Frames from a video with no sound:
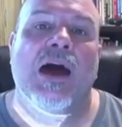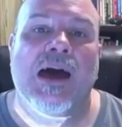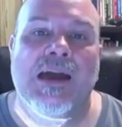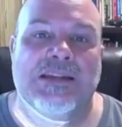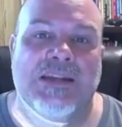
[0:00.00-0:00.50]

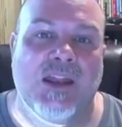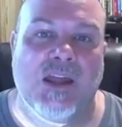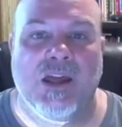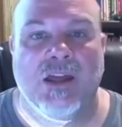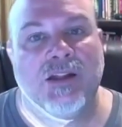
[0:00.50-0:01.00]
I did
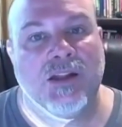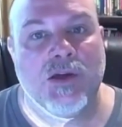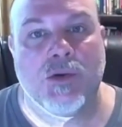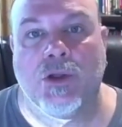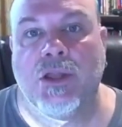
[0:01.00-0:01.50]
it in
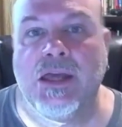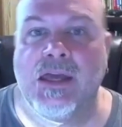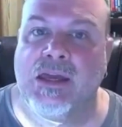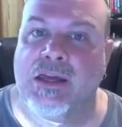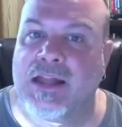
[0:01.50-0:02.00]

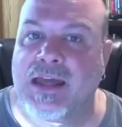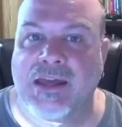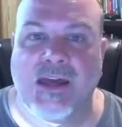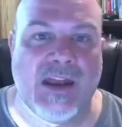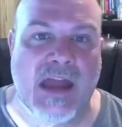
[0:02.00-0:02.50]
literally like
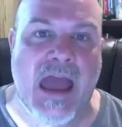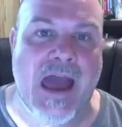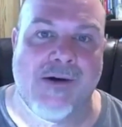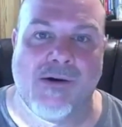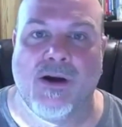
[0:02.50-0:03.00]
an
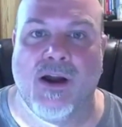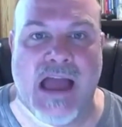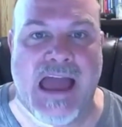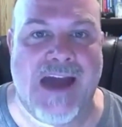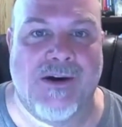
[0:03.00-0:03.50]
hour,
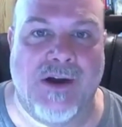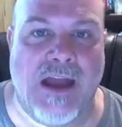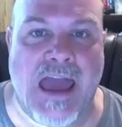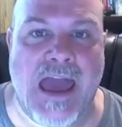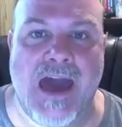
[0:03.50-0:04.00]
hour and a
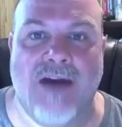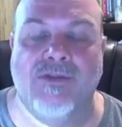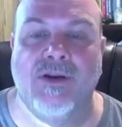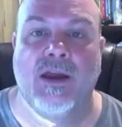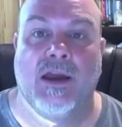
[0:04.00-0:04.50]
half.
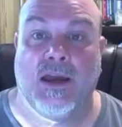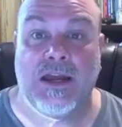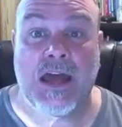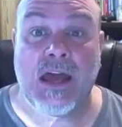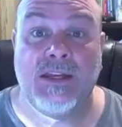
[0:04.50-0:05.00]

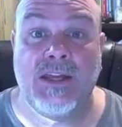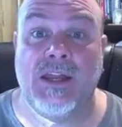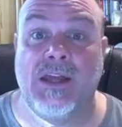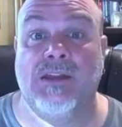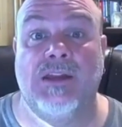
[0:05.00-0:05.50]
And I did
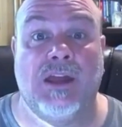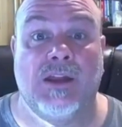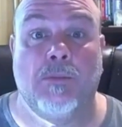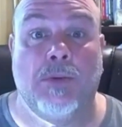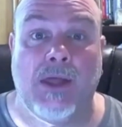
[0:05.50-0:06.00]
it in a
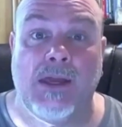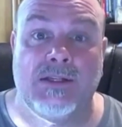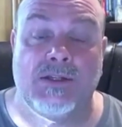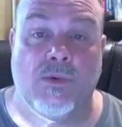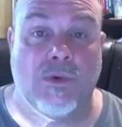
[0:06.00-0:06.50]

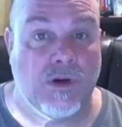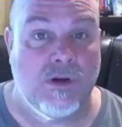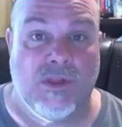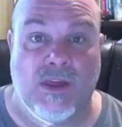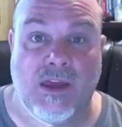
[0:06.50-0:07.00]
place where
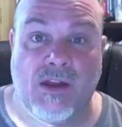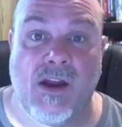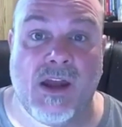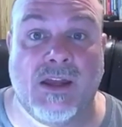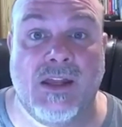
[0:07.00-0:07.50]
the
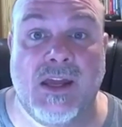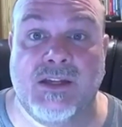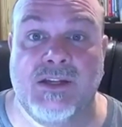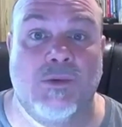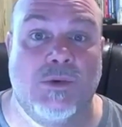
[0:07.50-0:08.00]
internet
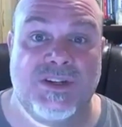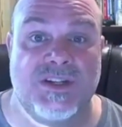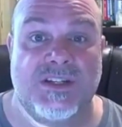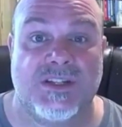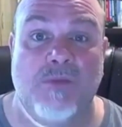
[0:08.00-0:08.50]
connection was
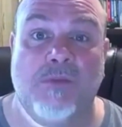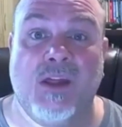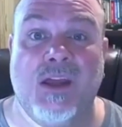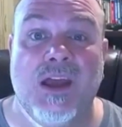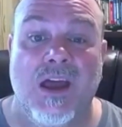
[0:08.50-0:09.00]
just
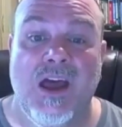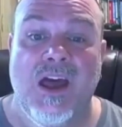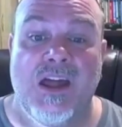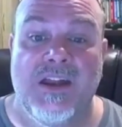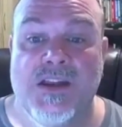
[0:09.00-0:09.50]
simply
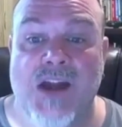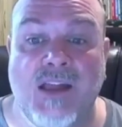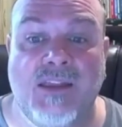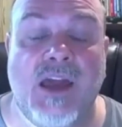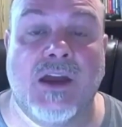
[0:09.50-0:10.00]
not
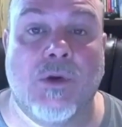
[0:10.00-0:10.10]
that